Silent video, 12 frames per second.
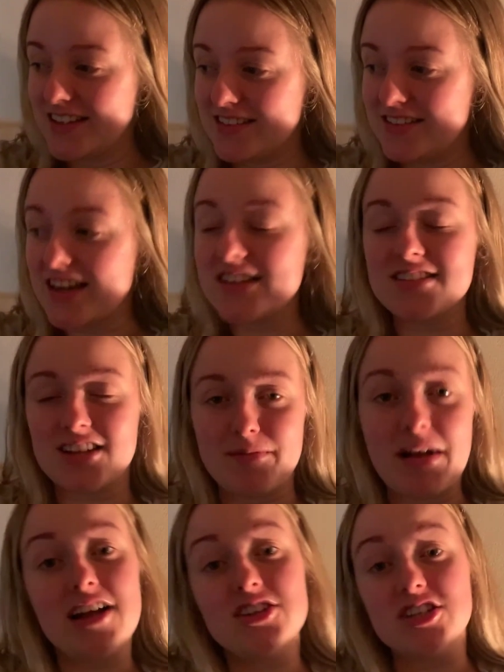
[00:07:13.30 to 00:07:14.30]
next time I
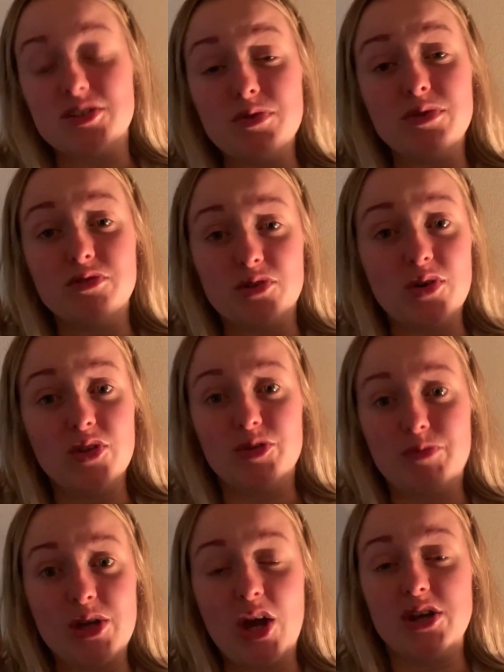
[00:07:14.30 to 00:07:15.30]
actually will record
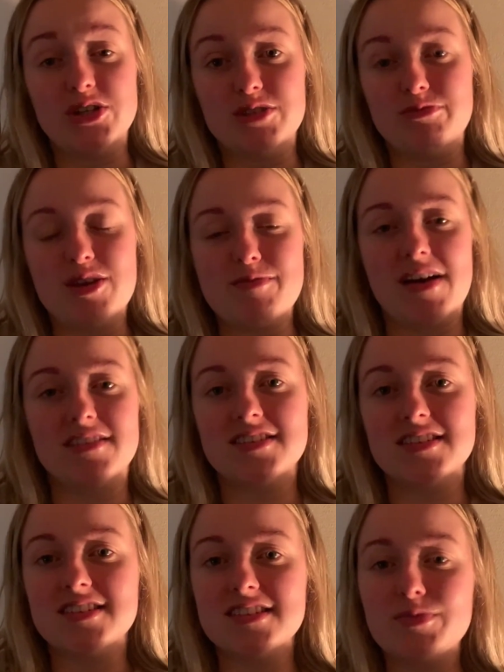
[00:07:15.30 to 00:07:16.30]
the going to the Blue
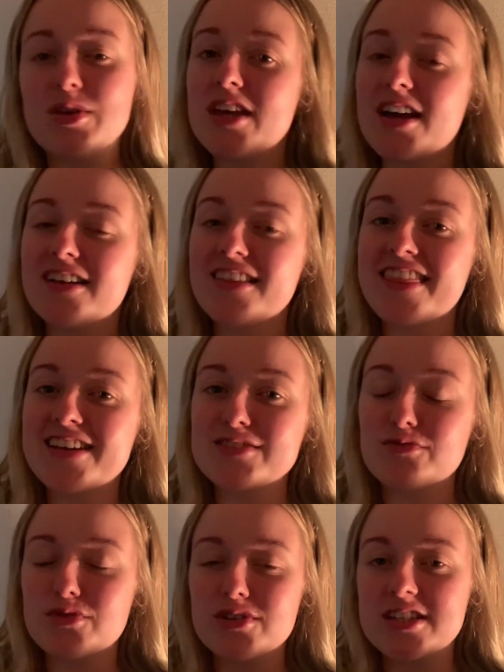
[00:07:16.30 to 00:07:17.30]
Mountains. But yeah, thanks
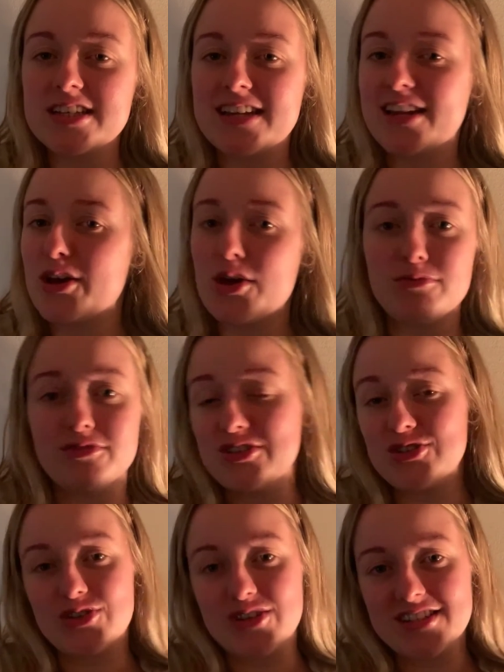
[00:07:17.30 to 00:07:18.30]
for watching, and I hope you've
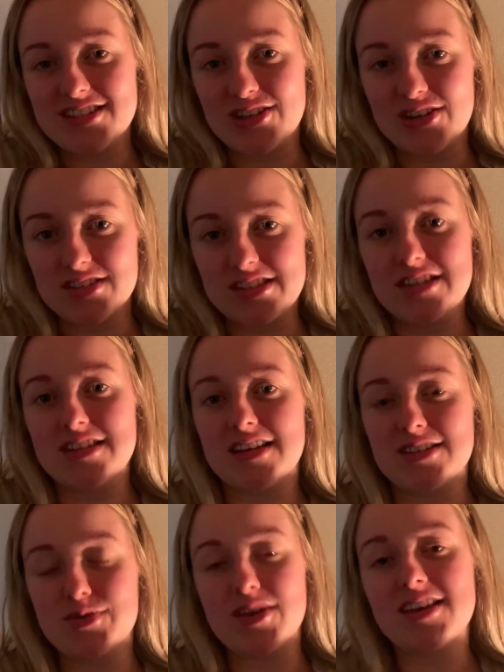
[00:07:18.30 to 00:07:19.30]
enjoyed. So I'll see you
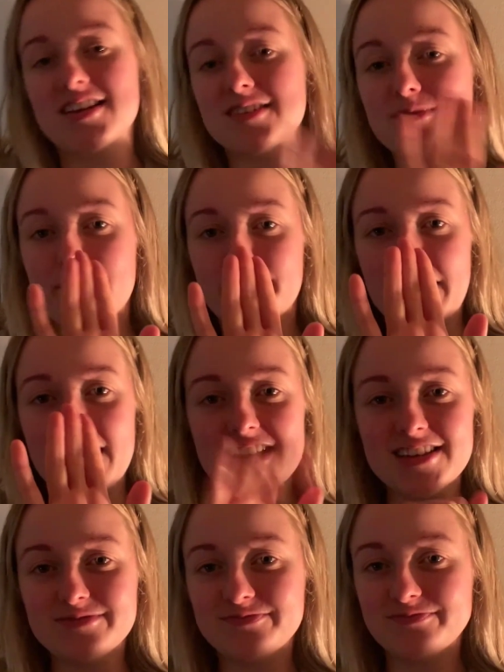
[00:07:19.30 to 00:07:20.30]
next week. Bye.